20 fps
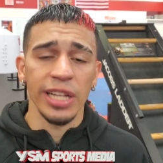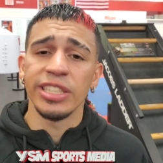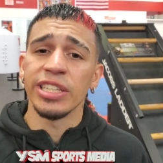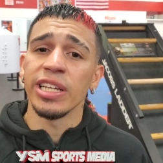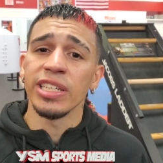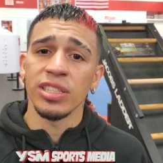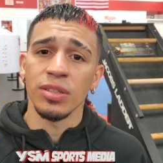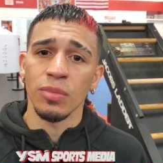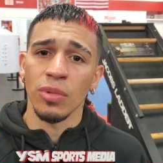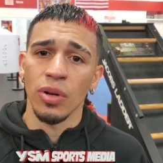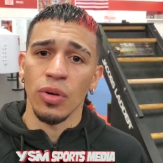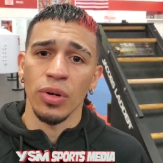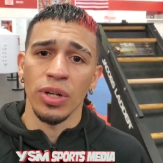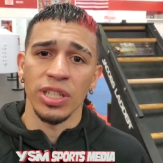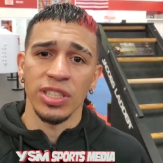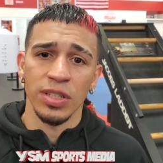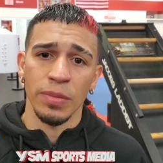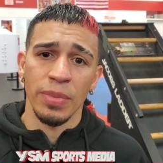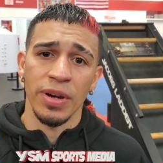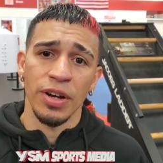Jason
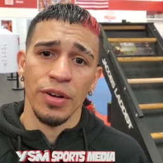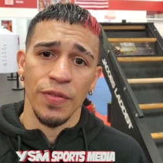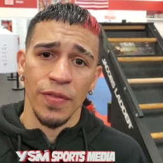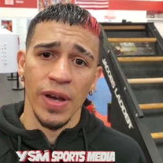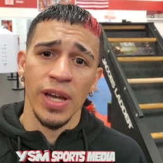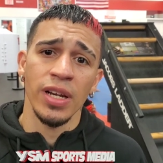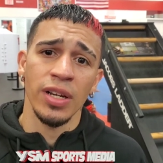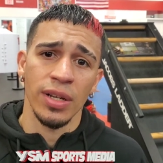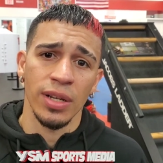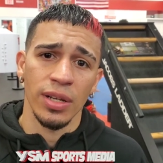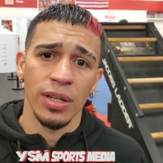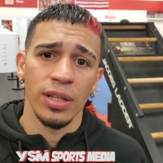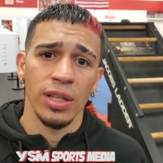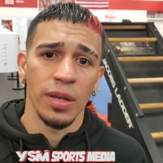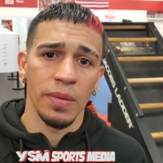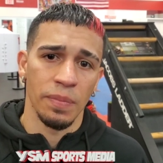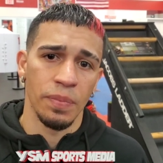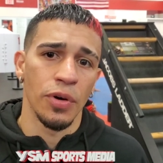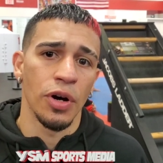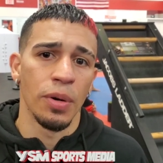Maloney is a better fighter
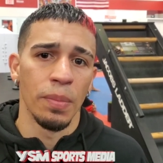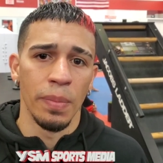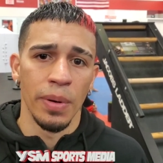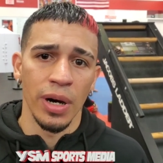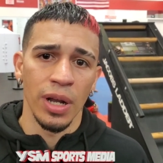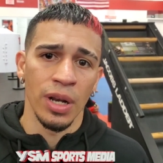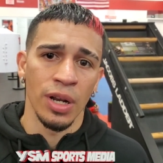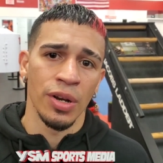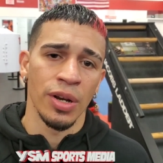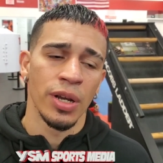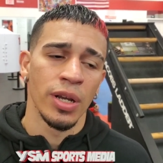than Paul Butler.